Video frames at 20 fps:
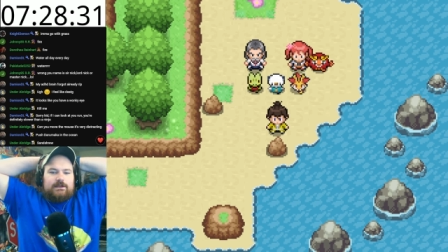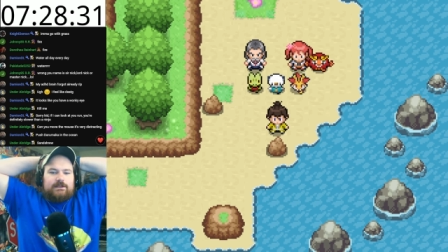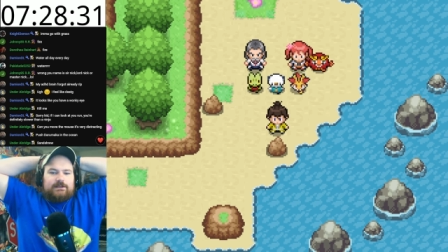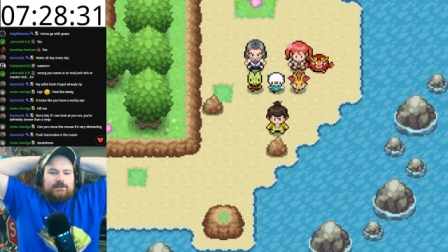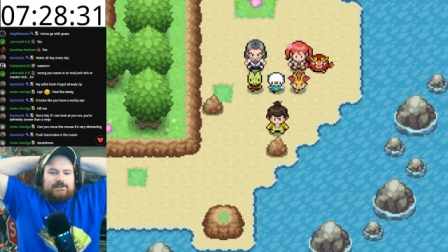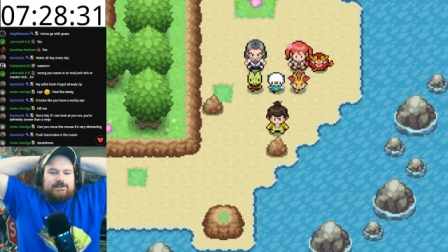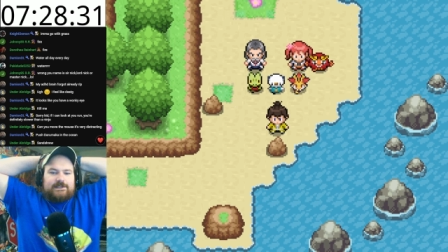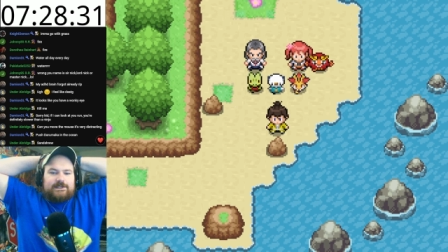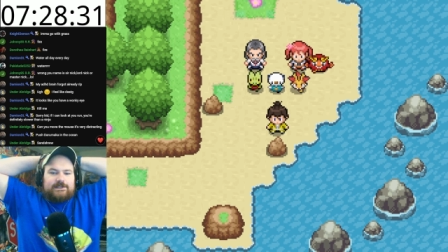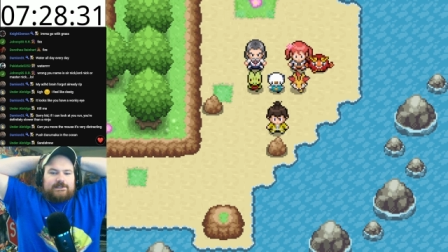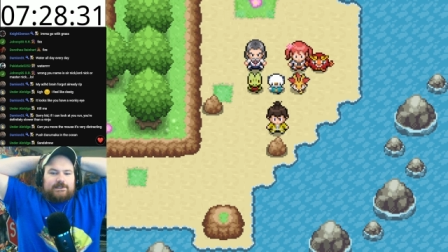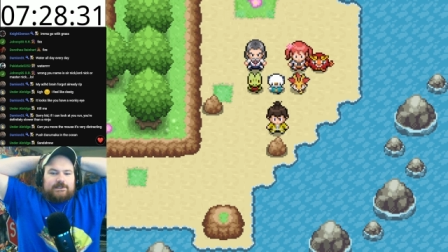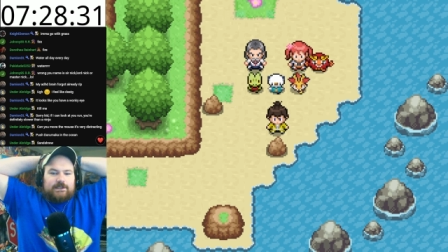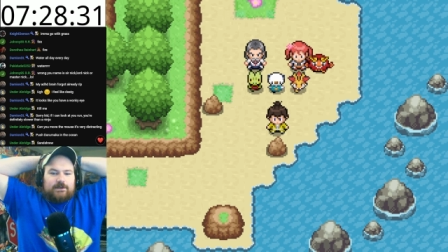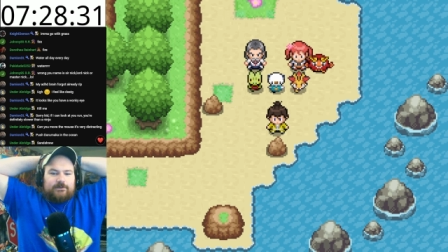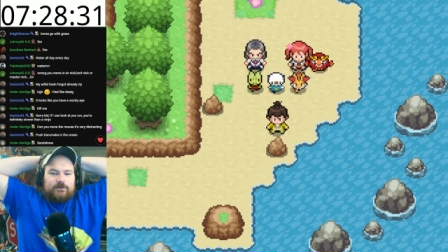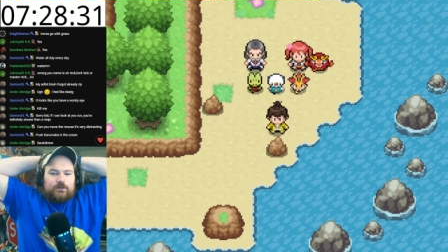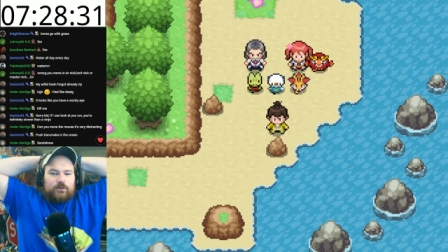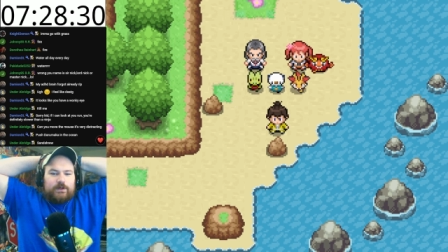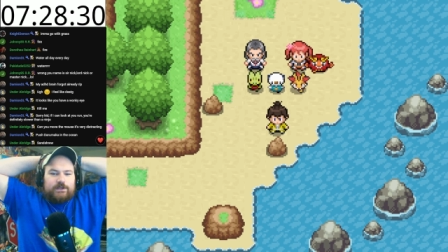This is a
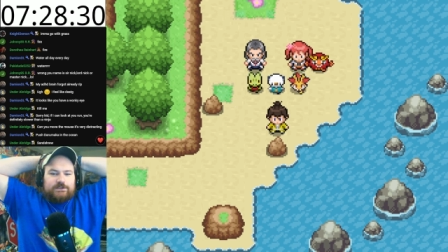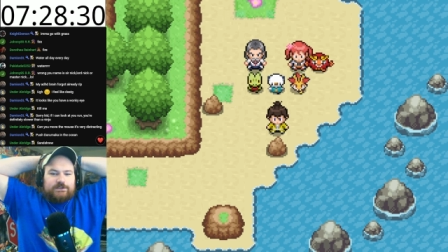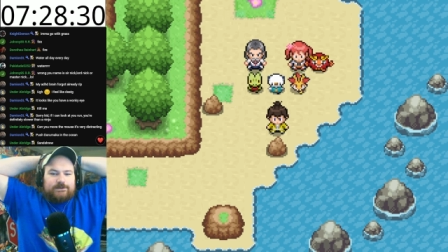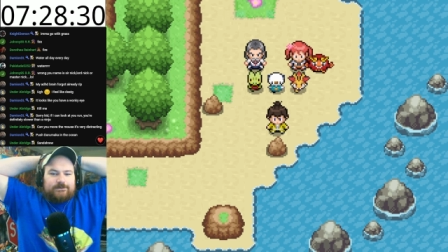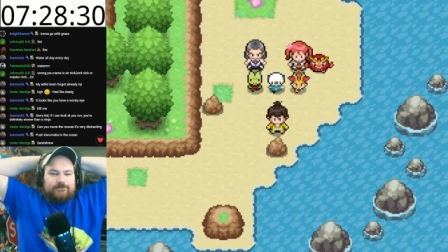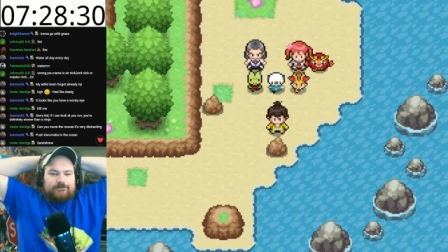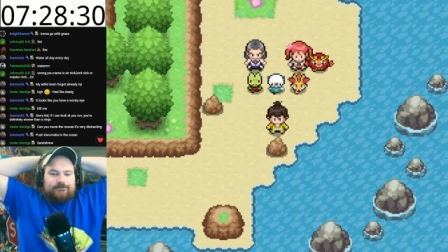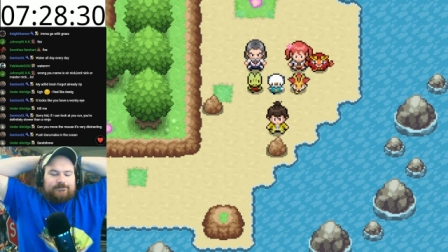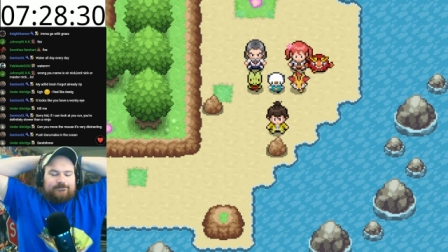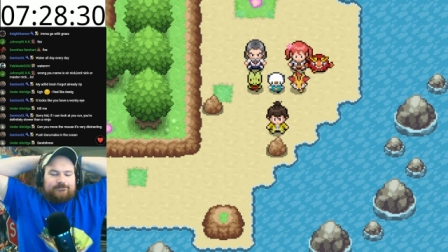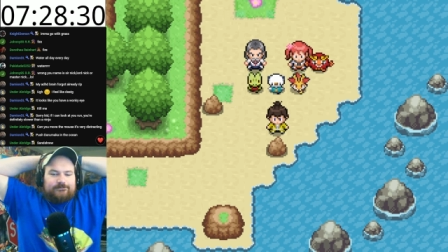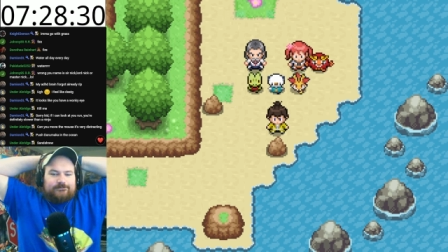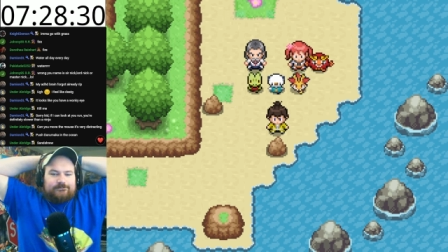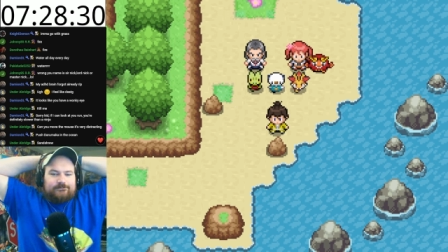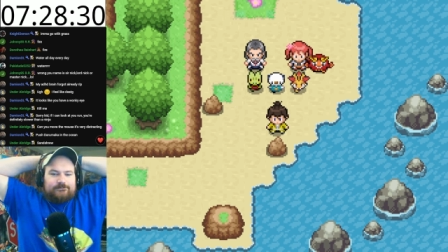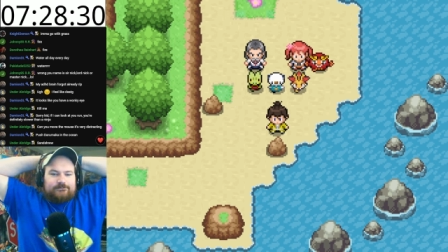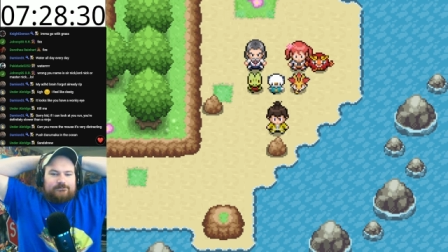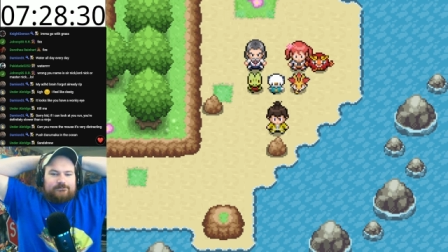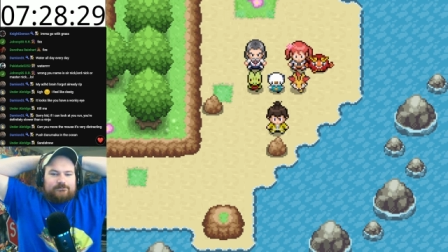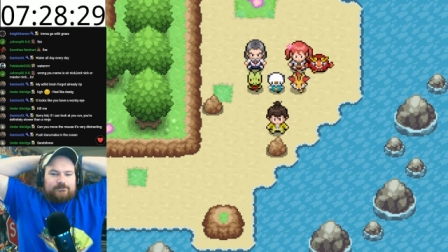tough question.
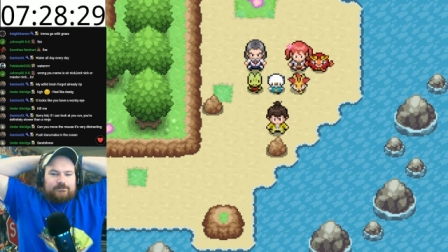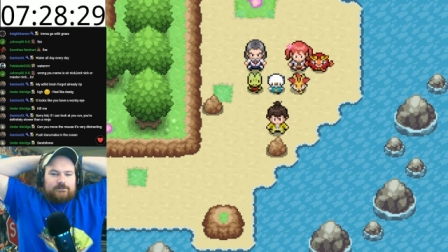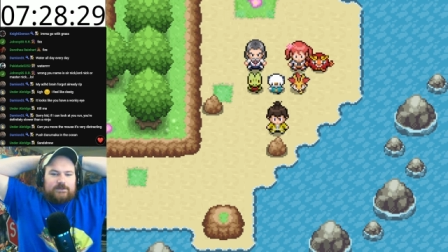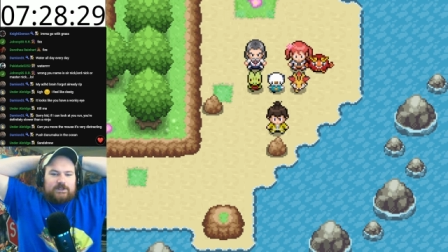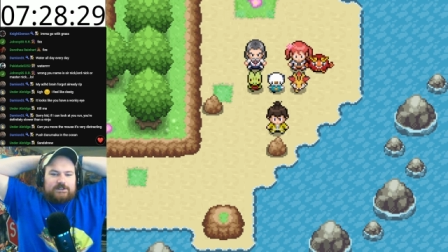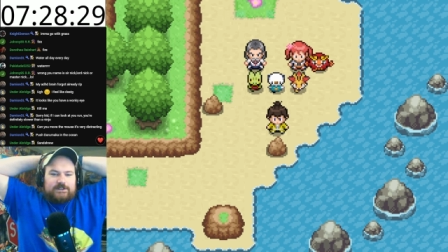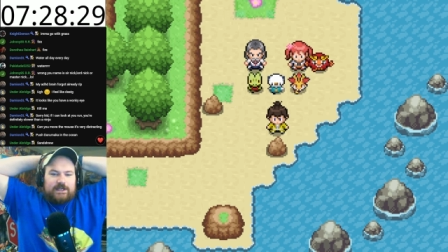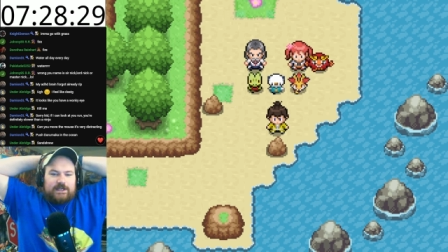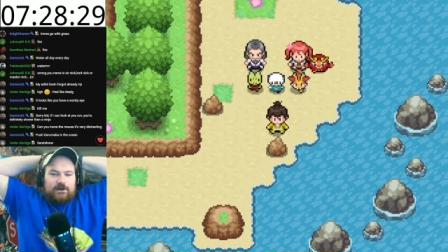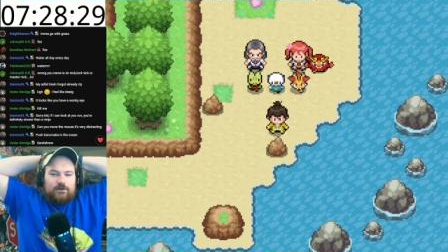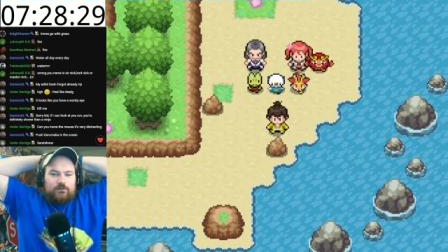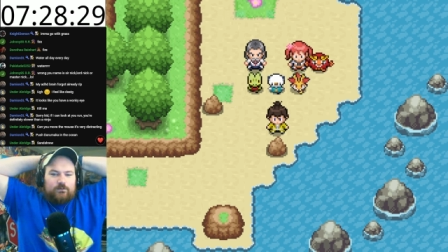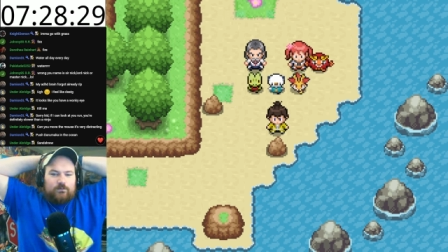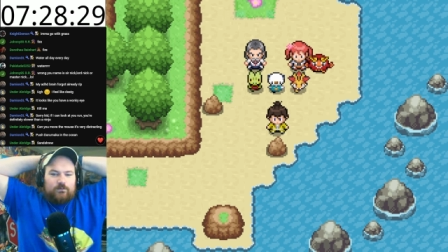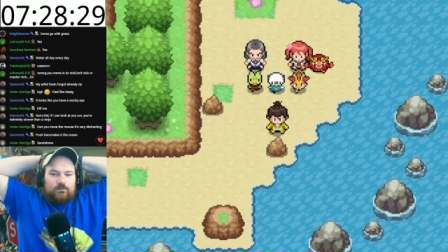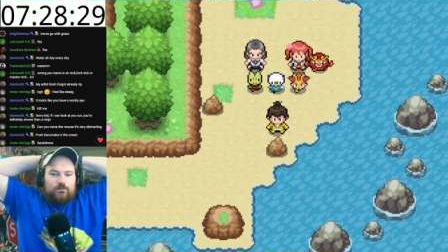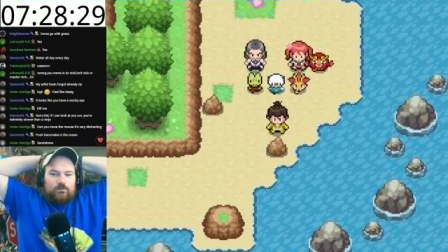Because I don't